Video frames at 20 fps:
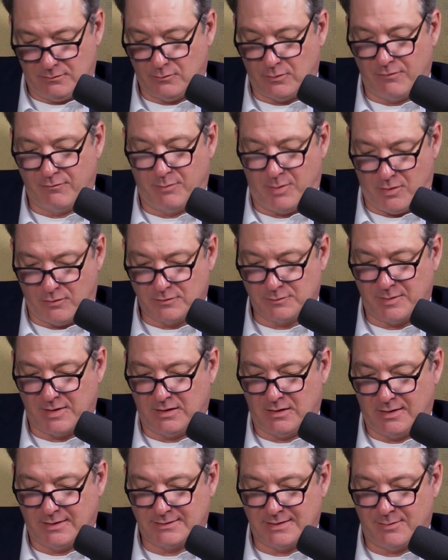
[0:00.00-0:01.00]
We've both spent a
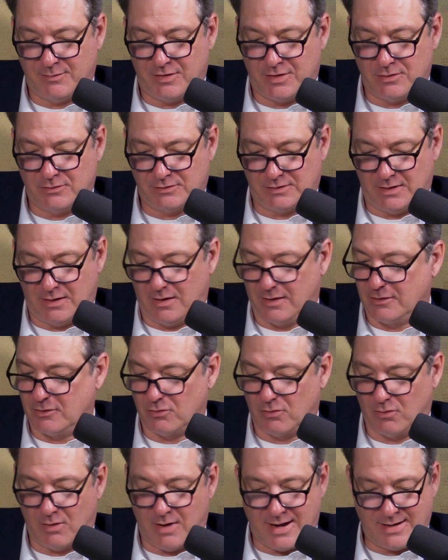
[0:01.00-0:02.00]
lot of time in the Houston area.
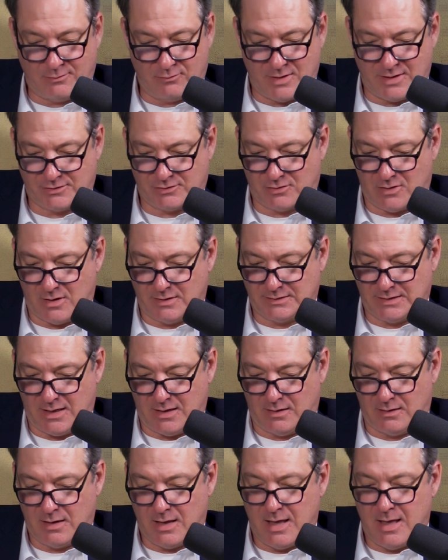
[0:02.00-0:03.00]
Great restaurant
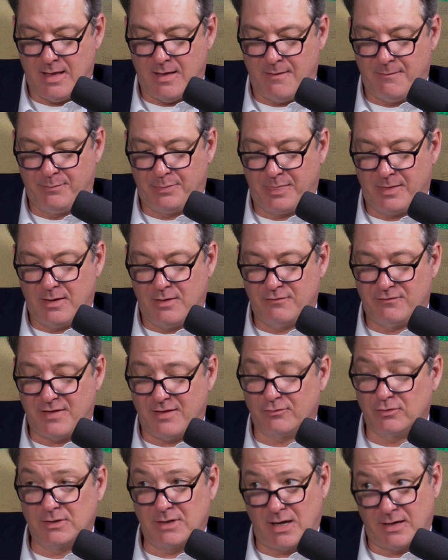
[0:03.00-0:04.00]
town.
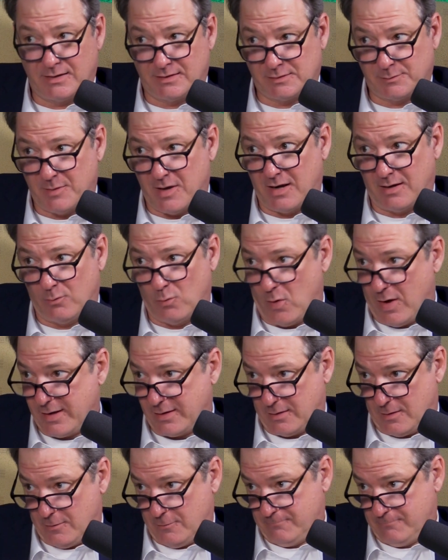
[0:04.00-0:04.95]
Favorite dining spot in Waco?